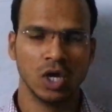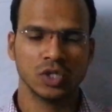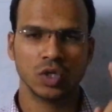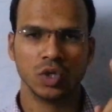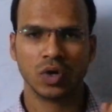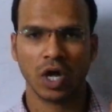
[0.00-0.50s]

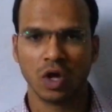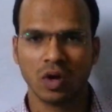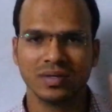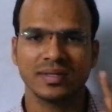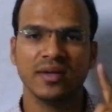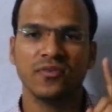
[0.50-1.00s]
So you
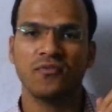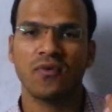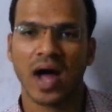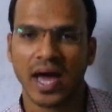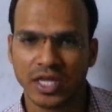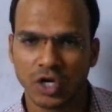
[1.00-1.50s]
cannot
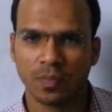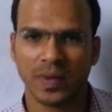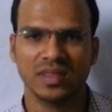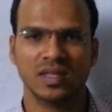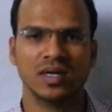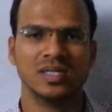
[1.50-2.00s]
define your
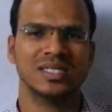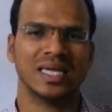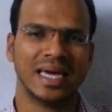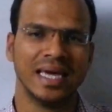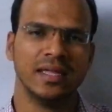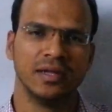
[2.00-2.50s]
methods
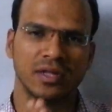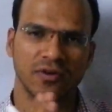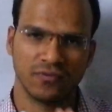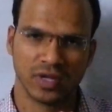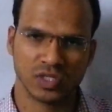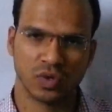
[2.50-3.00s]
in
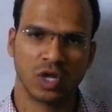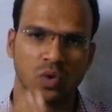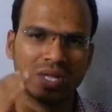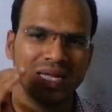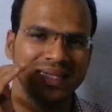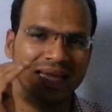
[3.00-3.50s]
interface, you can
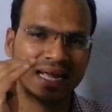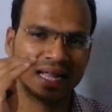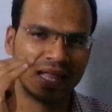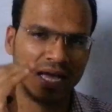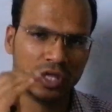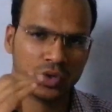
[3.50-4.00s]
only
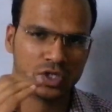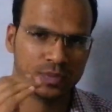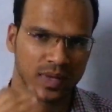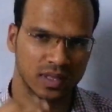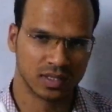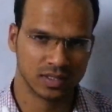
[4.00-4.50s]
declare those
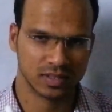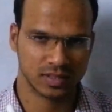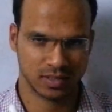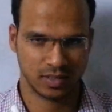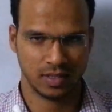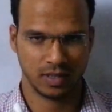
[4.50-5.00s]

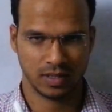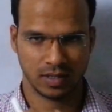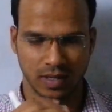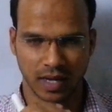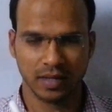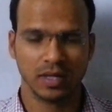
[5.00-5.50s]
methods,
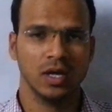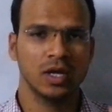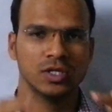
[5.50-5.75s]
right?